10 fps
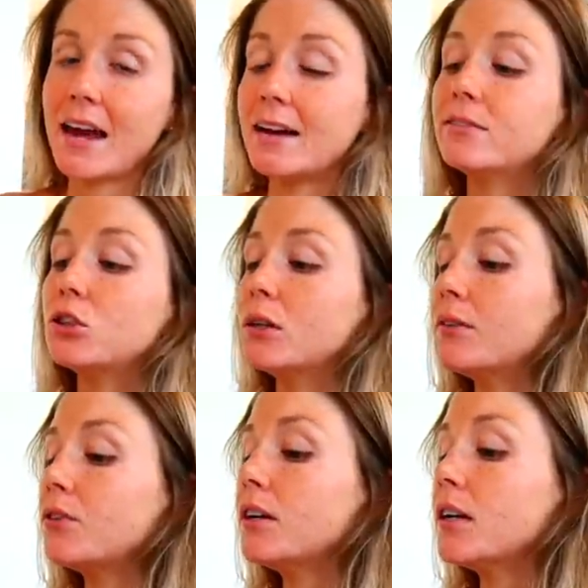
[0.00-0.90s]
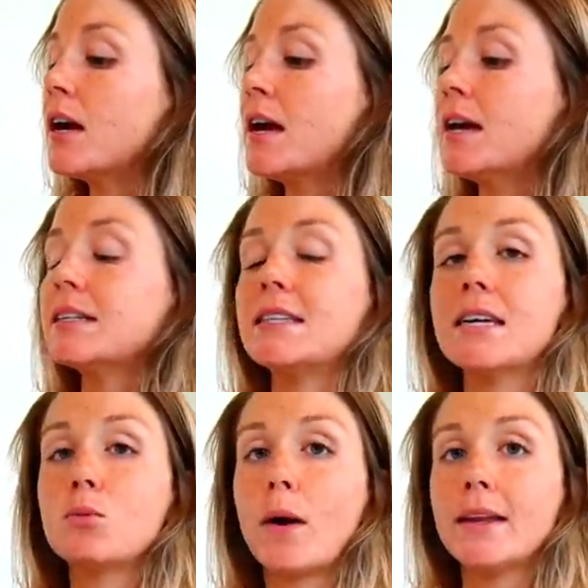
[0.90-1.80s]
I have two different
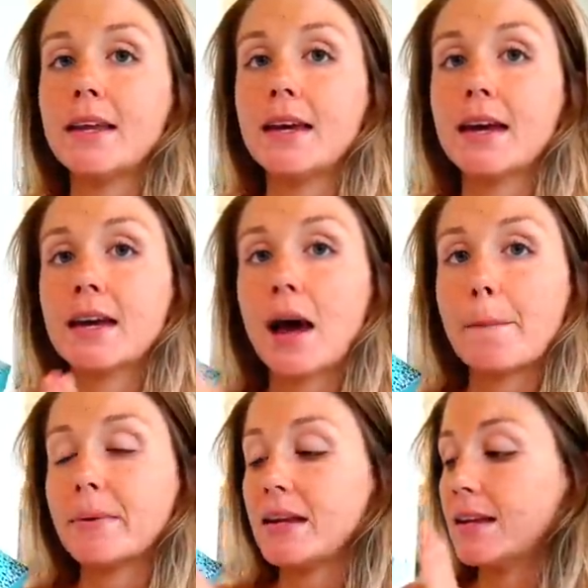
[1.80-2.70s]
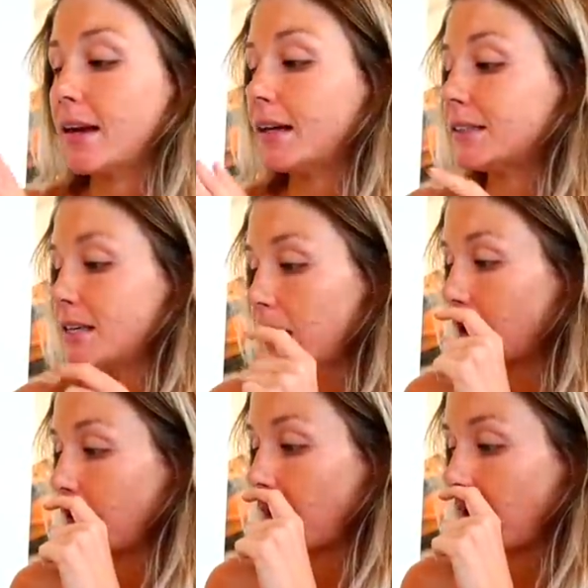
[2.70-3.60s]
teeth whitening company kits
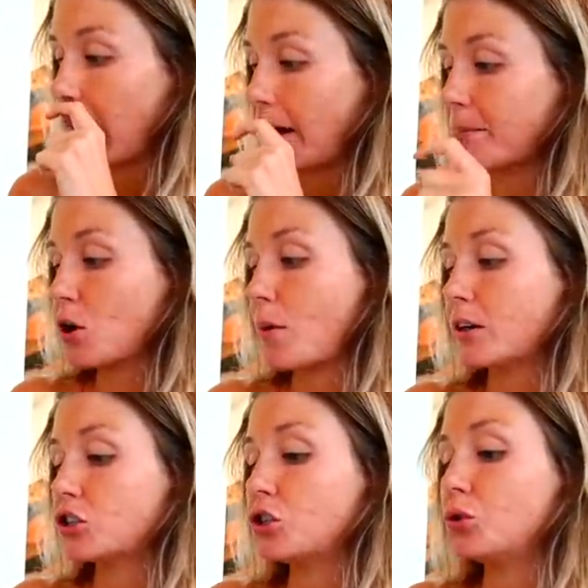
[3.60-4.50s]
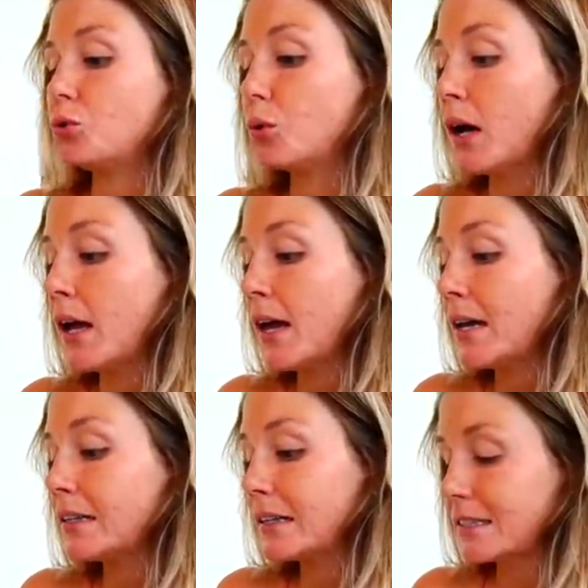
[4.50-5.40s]
here that I'm going to
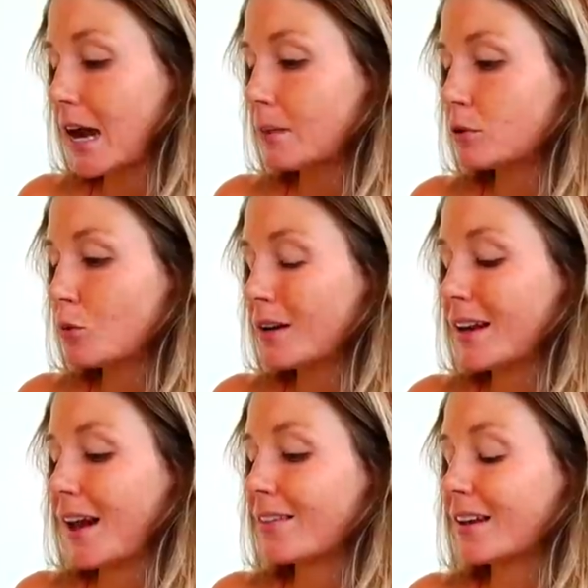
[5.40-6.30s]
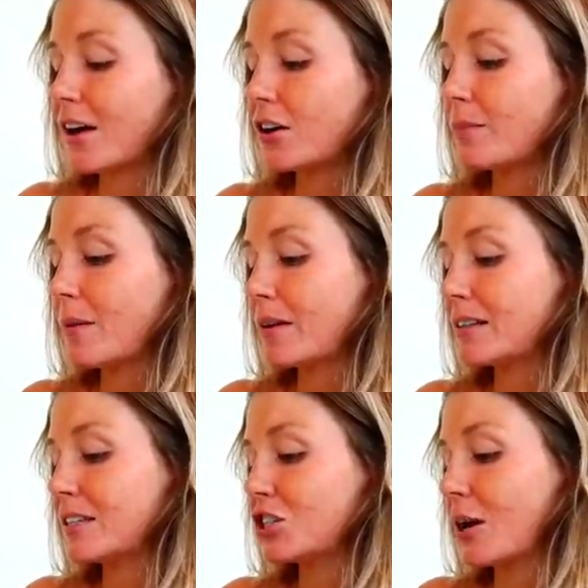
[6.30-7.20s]
decide between, and I think I already made my
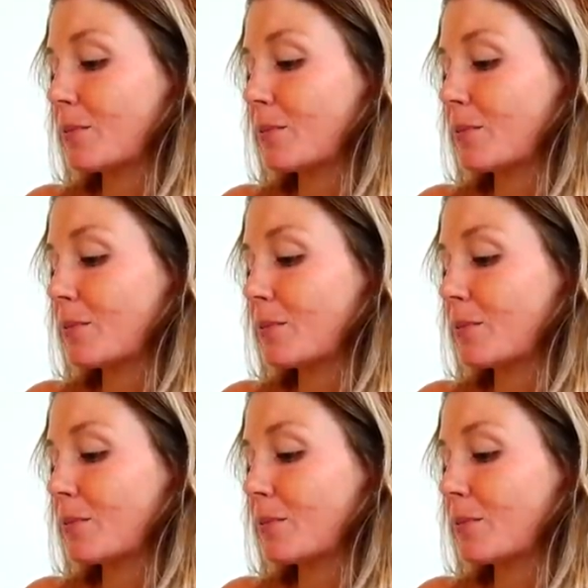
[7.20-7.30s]
decision.